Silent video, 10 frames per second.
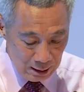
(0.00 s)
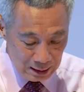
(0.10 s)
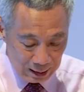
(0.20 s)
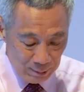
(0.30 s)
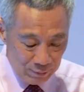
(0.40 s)

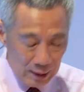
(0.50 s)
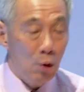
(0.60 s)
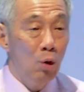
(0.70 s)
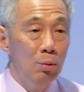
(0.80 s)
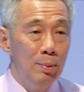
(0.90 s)
some of our
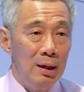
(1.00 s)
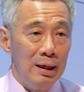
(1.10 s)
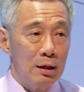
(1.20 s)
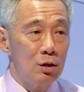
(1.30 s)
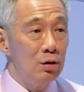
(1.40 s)
old
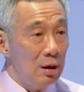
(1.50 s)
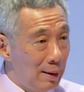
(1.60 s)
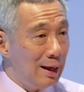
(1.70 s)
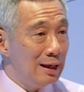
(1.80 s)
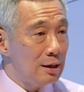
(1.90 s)
buildings to
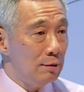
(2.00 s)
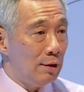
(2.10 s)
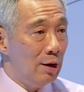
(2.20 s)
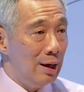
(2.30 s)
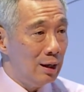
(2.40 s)
remind us of
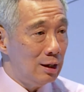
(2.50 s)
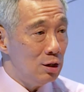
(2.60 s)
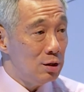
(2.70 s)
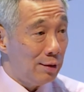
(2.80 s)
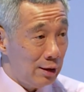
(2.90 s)
our
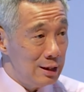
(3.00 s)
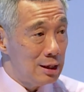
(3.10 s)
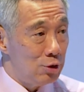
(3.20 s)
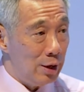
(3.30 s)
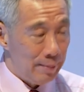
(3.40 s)
heritage, of our
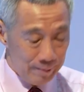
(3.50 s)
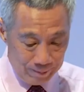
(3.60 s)
history.